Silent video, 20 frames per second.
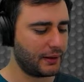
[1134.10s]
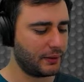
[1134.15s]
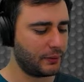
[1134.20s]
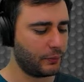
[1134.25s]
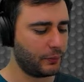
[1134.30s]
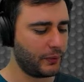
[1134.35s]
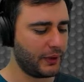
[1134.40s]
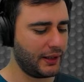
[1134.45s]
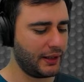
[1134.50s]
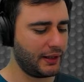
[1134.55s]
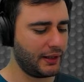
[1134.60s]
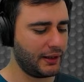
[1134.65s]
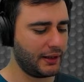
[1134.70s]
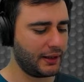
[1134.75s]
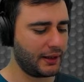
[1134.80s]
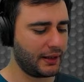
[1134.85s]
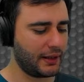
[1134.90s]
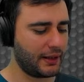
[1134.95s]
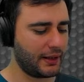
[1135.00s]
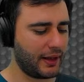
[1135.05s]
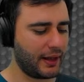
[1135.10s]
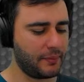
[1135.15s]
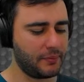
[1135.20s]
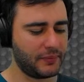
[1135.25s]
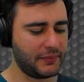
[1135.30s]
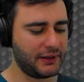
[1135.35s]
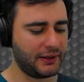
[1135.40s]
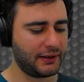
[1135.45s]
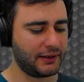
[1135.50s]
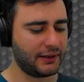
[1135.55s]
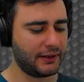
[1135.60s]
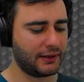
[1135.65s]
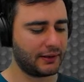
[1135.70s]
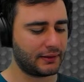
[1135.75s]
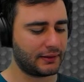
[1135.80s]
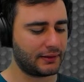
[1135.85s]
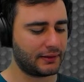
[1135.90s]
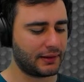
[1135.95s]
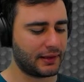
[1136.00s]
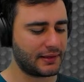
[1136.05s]
we empty
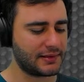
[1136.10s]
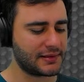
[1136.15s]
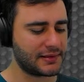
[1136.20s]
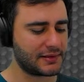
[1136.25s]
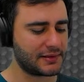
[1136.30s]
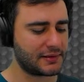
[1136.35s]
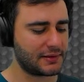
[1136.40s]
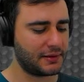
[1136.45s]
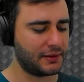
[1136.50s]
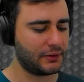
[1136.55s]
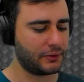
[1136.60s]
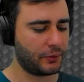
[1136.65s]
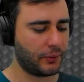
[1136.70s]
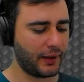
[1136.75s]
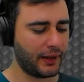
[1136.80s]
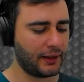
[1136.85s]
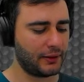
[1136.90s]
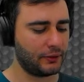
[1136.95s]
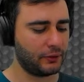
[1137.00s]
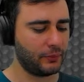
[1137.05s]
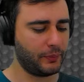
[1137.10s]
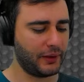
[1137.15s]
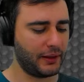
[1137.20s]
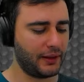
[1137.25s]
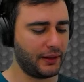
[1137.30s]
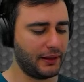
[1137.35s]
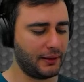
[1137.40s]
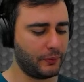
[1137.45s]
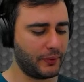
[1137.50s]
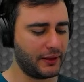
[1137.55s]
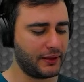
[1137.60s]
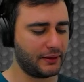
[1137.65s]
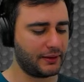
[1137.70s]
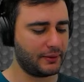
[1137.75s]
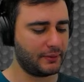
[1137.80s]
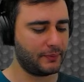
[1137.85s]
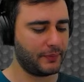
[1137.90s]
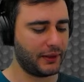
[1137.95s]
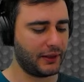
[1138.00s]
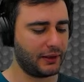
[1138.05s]
this array to begin with,
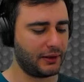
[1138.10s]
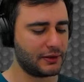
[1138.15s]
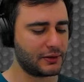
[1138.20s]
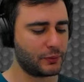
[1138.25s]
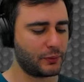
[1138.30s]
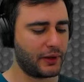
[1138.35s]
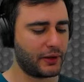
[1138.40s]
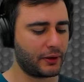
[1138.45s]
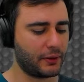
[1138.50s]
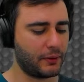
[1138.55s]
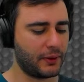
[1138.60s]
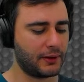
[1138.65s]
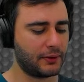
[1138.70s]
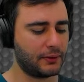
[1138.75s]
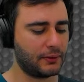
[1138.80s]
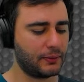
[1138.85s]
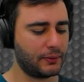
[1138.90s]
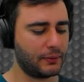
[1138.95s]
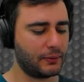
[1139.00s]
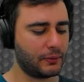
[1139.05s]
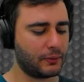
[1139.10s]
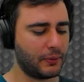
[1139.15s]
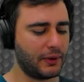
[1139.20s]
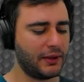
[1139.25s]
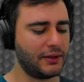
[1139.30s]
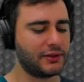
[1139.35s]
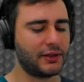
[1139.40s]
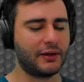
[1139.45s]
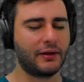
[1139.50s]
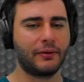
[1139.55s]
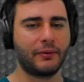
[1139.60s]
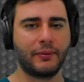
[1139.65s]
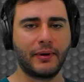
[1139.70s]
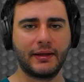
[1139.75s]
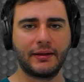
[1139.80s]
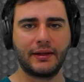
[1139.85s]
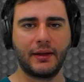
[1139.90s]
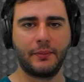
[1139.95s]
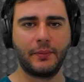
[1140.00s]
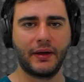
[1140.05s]
because we are going to
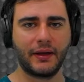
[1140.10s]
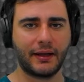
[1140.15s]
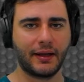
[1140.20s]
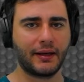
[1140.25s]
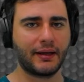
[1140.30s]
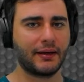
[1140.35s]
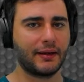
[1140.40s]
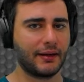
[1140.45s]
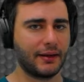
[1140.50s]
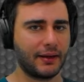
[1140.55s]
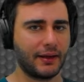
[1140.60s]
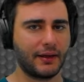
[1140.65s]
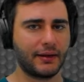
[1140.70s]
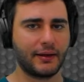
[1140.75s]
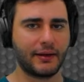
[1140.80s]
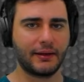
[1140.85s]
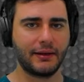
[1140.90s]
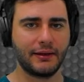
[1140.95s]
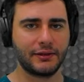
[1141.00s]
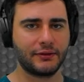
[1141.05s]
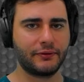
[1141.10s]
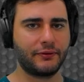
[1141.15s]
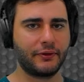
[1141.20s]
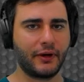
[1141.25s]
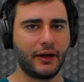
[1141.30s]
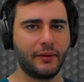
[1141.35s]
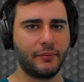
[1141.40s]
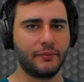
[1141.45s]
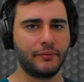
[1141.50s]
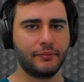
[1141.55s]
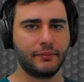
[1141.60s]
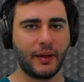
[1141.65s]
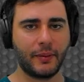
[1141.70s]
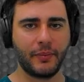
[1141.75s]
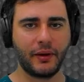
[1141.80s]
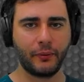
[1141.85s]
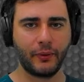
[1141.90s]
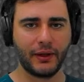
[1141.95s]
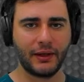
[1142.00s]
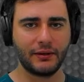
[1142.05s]
regenerate them again and again on each frame.
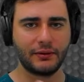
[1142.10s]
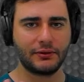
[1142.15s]
Maybe we